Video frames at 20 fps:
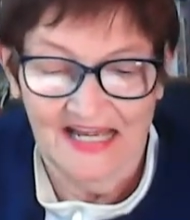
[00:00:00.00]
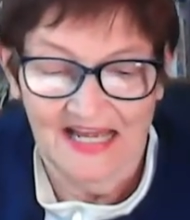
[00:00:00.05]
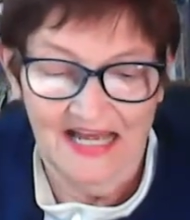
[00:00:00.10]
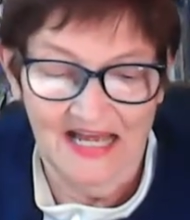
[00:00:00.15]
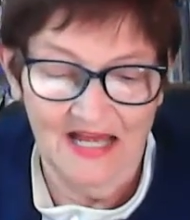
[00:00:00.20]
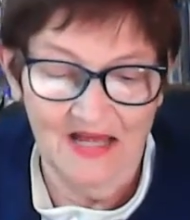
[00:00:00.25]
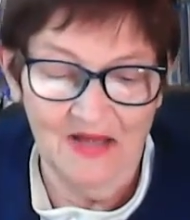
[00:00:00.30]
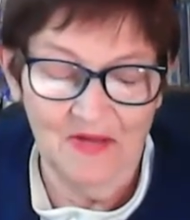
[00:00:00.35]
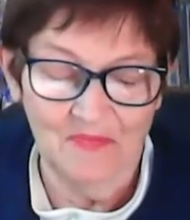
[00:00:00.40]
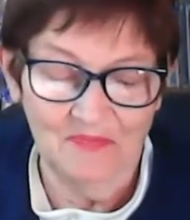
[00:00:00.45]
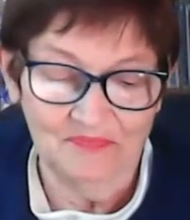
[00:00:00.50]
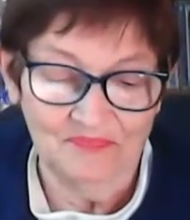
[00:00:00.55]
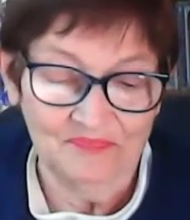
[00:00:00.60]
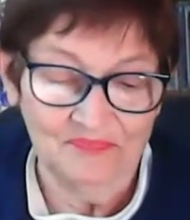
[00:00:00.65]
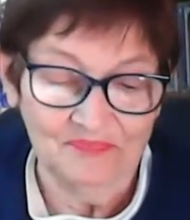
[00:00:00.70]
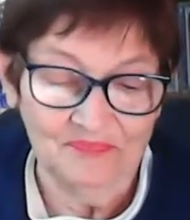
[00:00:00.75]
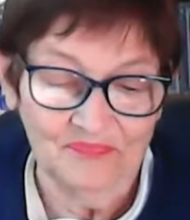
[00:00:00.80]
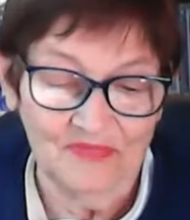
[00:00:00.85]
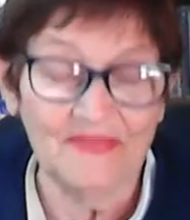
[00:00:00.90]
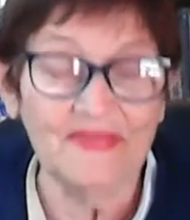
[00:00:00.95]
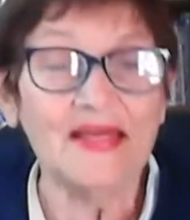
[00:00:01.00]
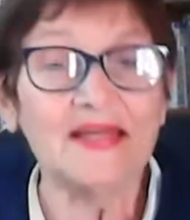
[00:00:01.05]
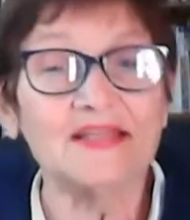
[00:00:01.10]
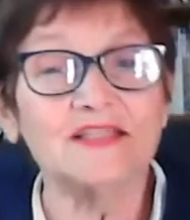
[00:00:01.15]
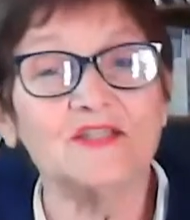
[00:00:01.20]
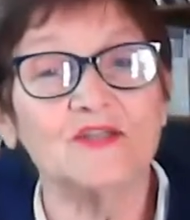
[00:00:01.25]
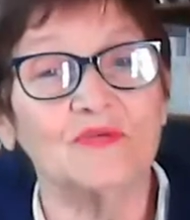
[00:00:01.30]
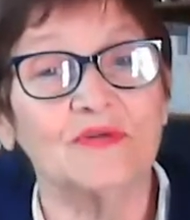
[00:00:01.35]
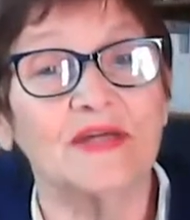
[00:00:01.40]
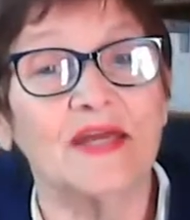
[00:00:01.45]
And
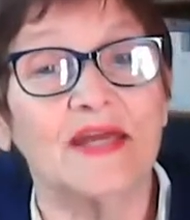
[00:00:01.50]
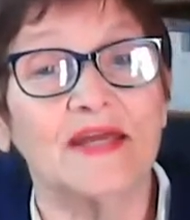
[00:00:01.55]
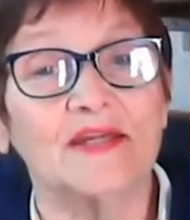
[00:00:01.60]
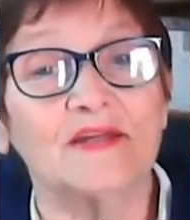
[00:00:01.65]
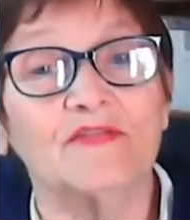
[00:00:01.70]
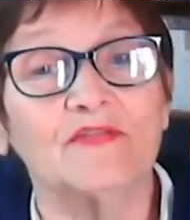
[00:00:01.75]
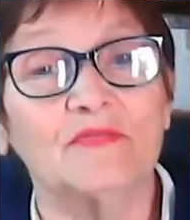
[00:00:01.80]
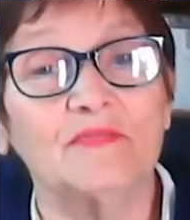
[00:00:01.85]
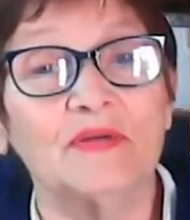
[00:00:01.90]
that's creative